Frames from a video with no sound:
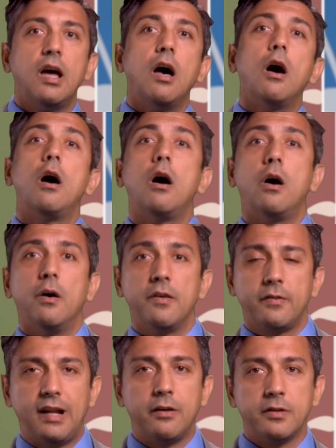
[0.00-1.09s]
Oh,
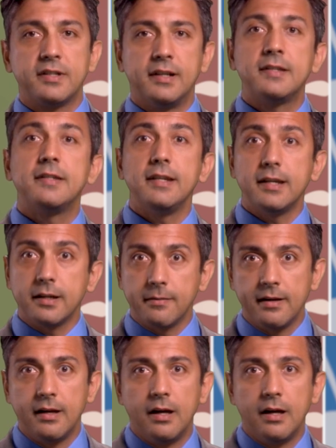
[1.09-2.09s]
so now you start seeing